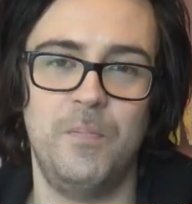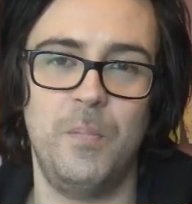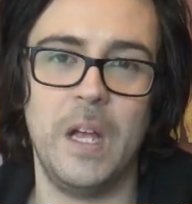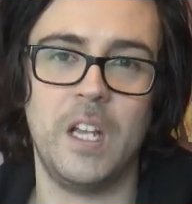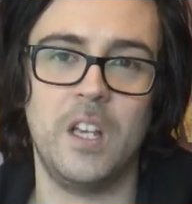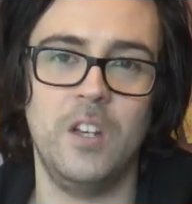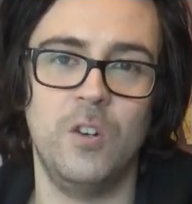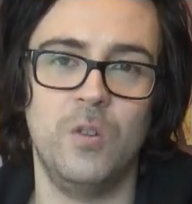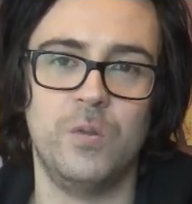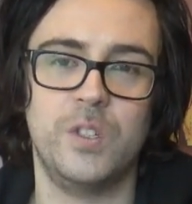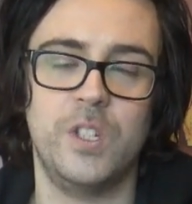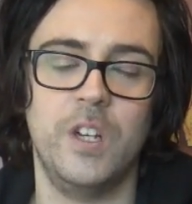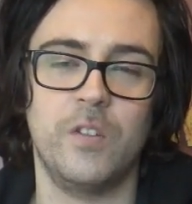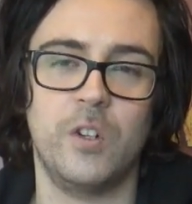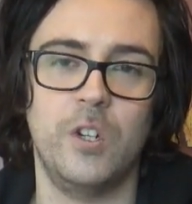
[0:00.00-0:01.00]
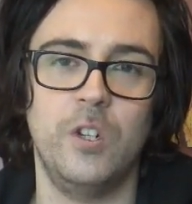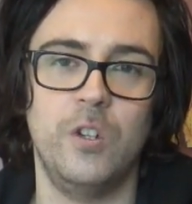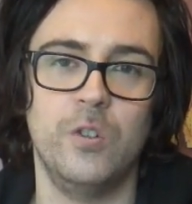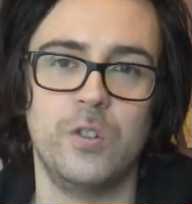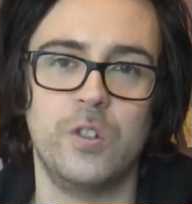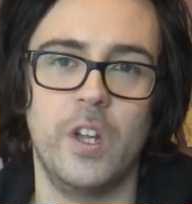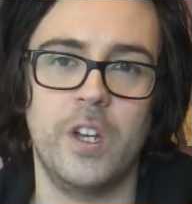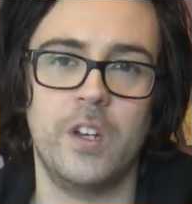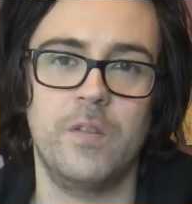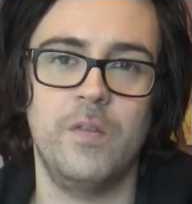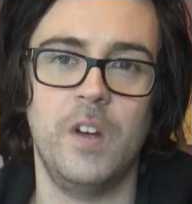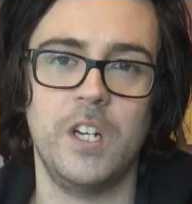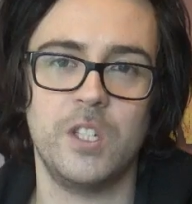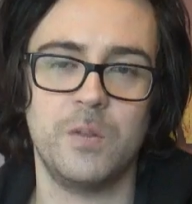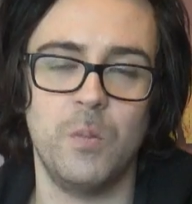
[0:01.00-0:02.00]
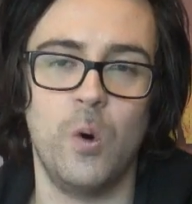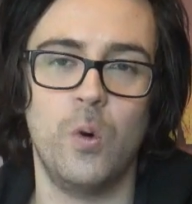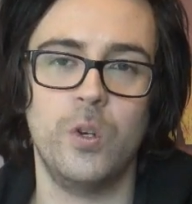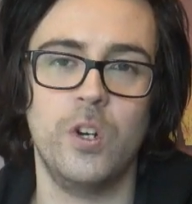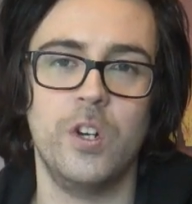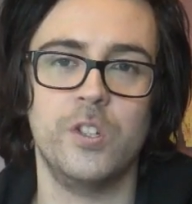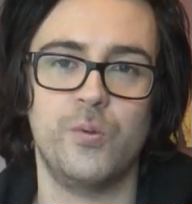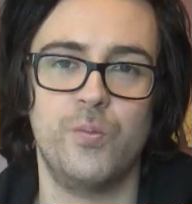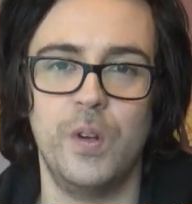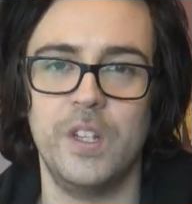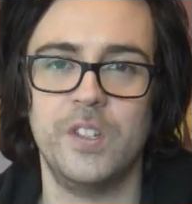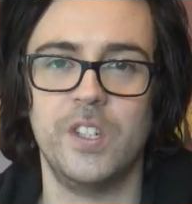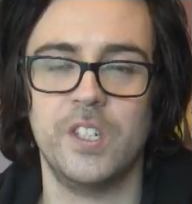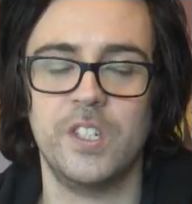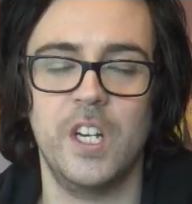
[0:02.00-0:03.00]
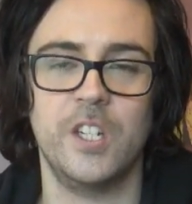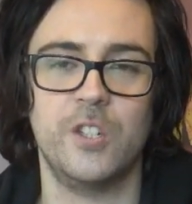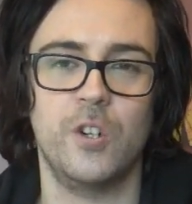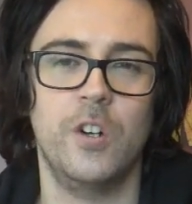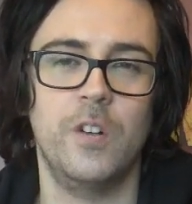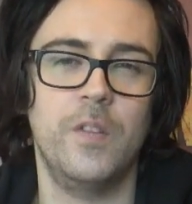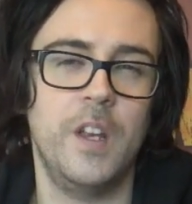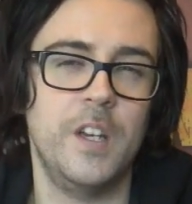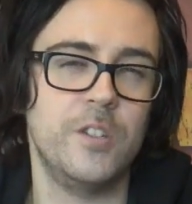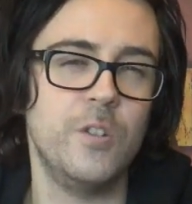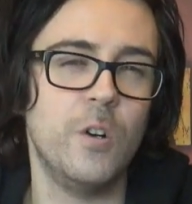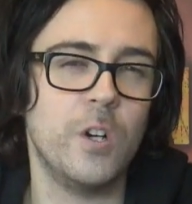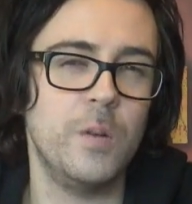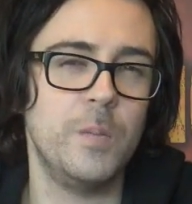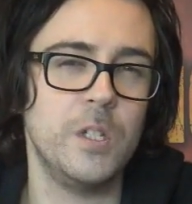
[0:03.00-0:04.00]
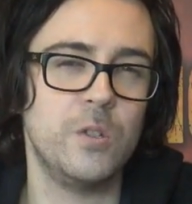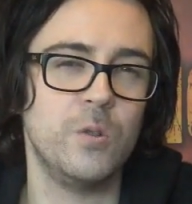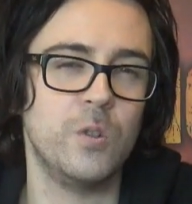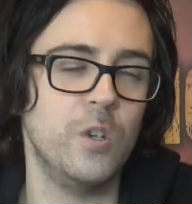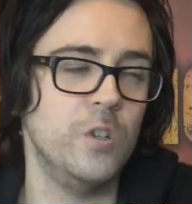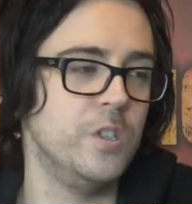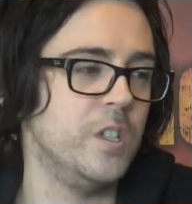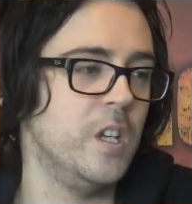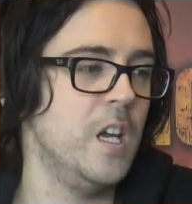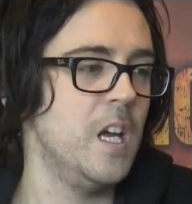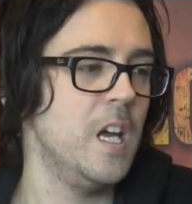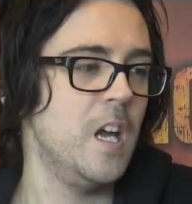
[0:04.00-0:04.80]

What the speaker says: big, say you're going to use very small units, wraiths, etc. Then it's not going to be so good.